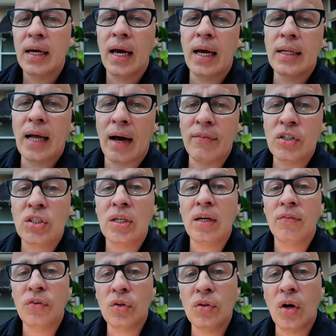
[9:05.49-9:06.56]
And obviously
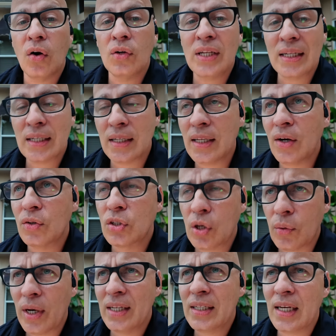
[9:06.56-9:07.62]
if you know that the deal is a
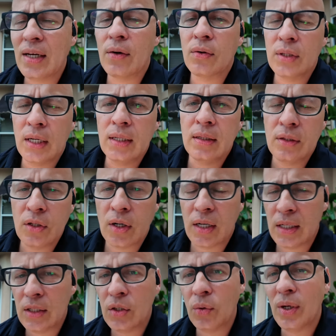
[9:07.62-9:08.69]
great deal, then you're
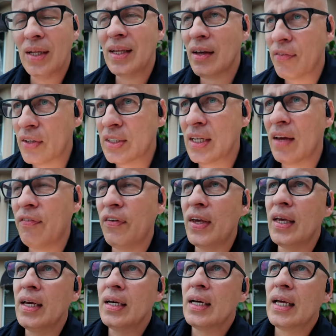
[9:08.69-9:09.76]
going to do it. If it's
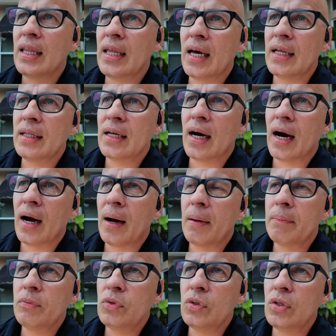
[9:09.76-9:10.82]
iffy, then
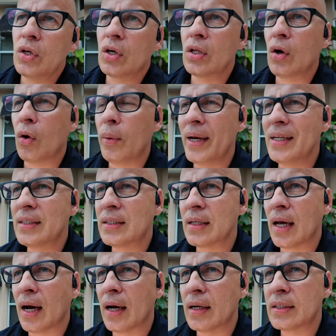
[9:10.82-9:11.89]
you can always
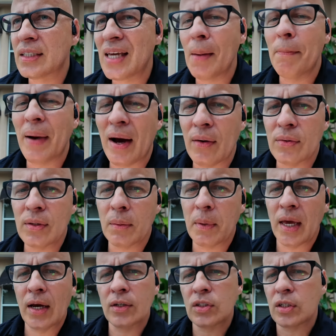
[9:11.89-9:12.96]
skimp out,
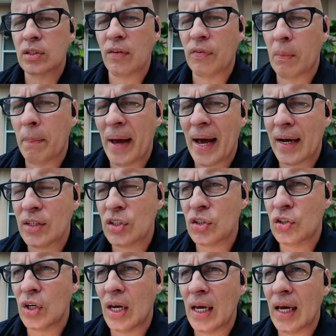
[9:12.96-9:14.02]
because there's different
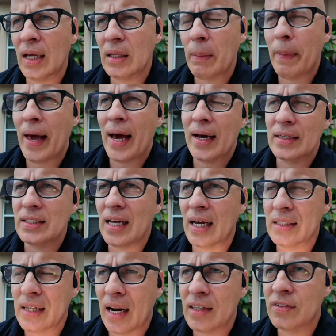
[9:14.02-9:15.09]
packages. You can get the package that
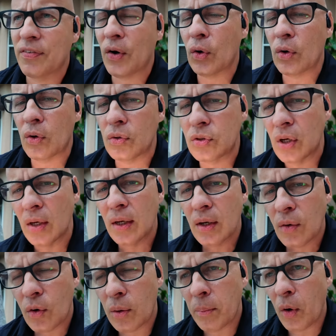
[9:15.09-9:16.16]
has less photos
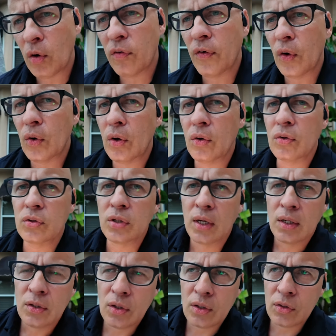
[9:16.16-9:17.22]
or more photos.
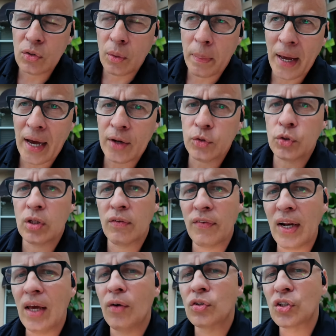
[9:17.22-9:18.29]
You can do a package with a
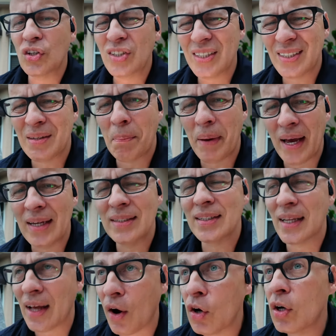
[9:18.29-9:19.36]
video. So it just depends
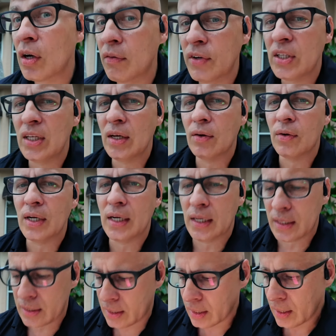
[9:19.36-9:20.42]
on how good of a deal it
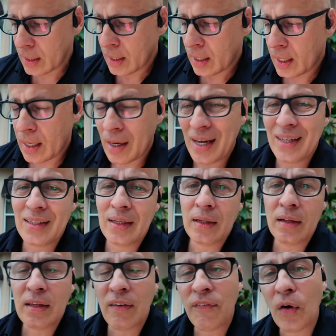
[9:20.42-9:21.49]
is. And
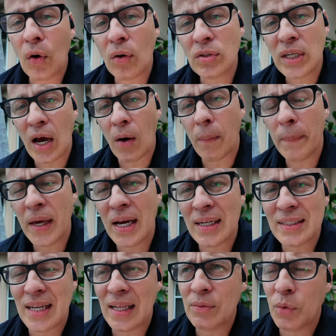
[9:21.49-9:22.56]
the photos help,
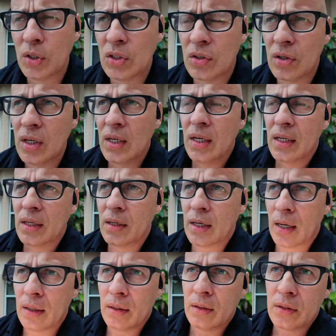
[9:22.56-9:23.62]
because then when you're
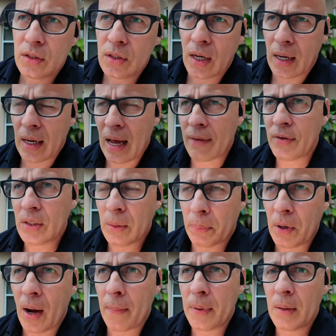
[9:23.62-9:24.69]
having the
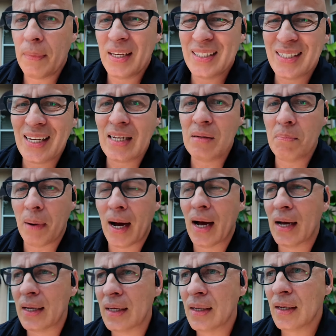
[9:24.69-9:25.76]
property be seen
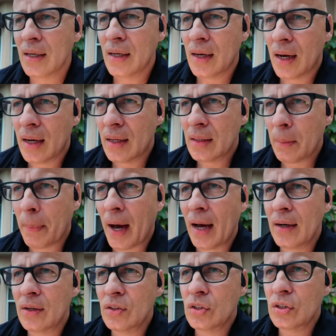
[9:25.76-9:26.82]
by the
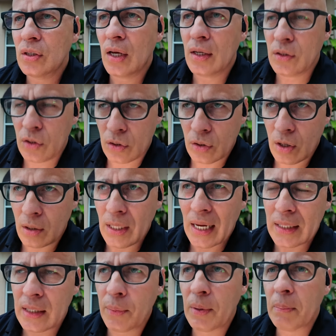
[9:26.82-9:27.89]
buyers and you're
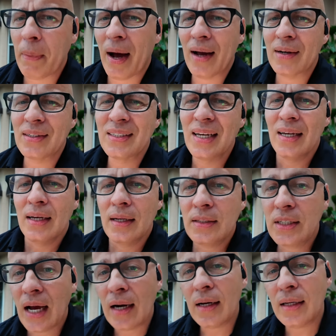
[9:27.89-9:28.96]
connecting with buyers,
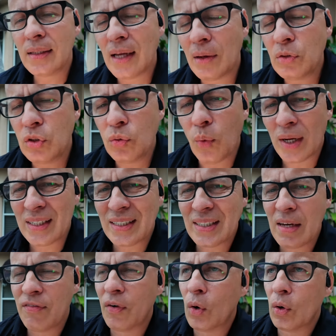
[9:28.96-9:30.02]
generally they do want to
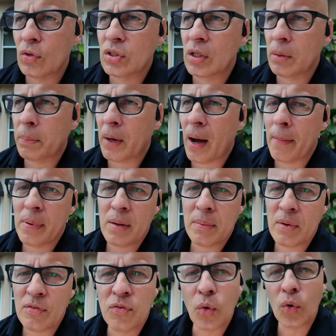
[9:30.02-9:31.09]
see photos of the property
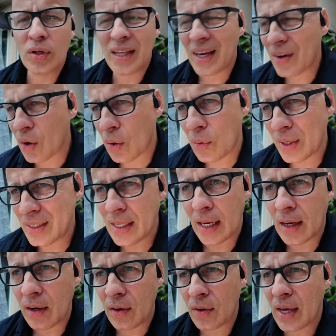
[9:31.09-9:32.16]
before they go and
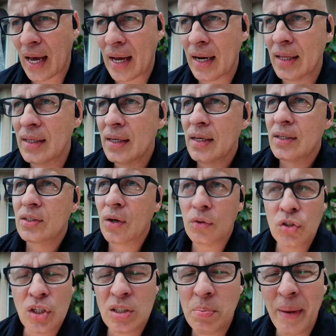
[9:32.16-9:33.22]
take a look at it. So
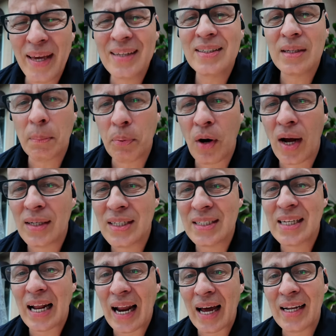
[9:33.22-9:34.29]
it just makes the
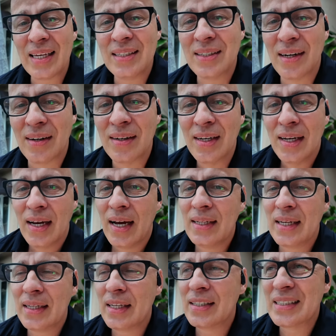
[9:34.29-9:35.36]
process a lot easier,
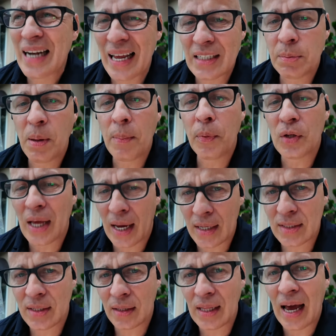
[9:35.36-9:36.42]
and then it's less people that
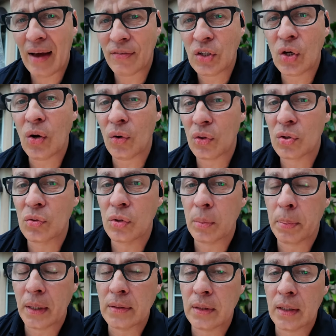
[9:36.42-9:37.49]
have to go through the
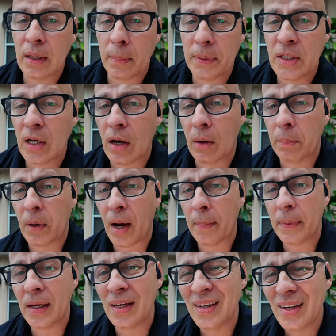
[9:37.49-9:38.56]
particular
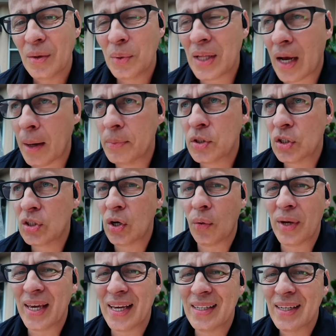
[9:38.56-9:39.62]
property when it comes to
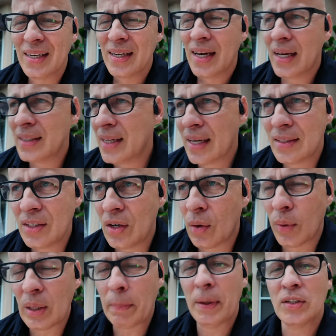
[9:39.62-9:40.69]
showing it. And then you
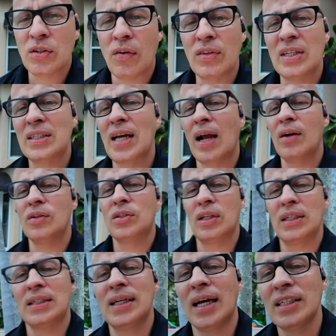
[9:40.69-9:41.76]
don't want to piss off the sellers or
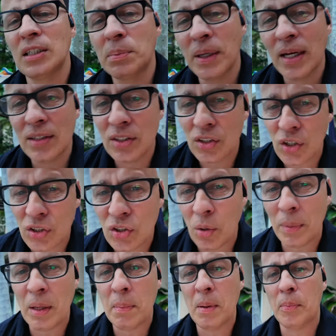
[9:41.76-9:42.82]
the tenants, because there's just so
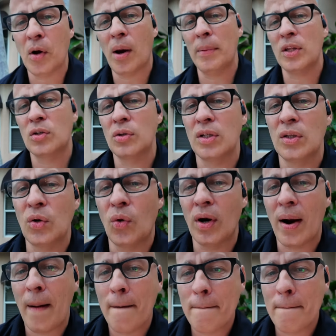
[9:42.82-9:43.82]
many people coming through the door.